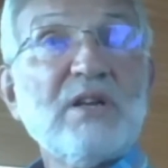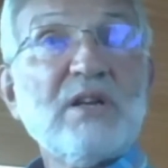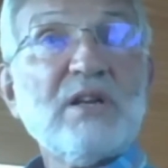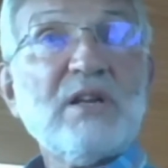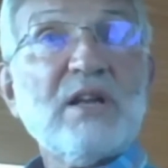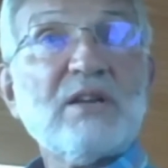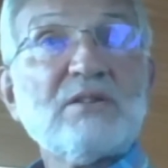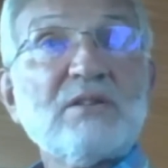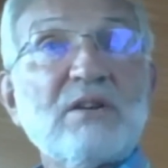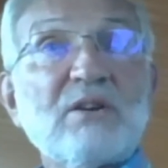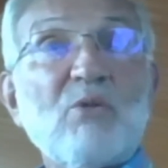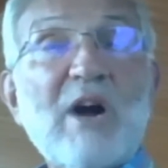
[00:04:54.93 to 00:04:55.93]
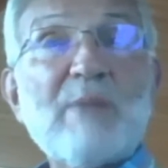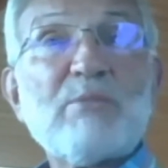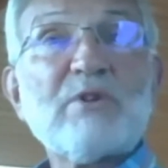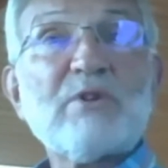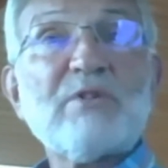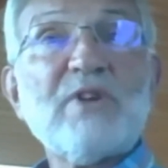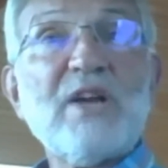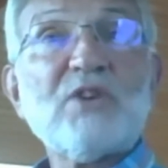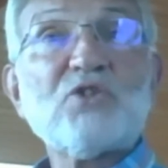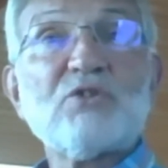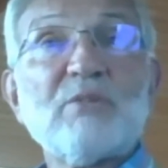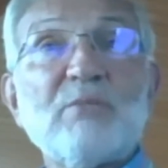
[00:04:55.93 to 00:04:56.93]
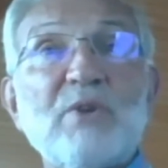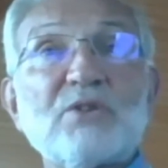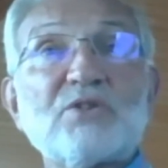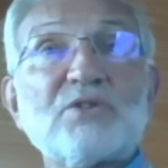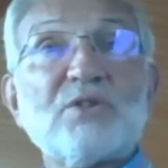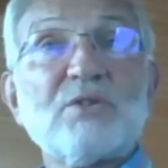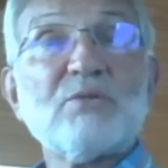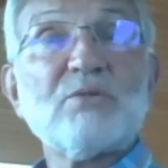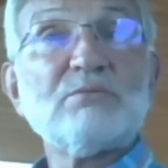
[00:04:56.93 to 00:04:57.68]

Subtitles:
get a cooperative nature amongst the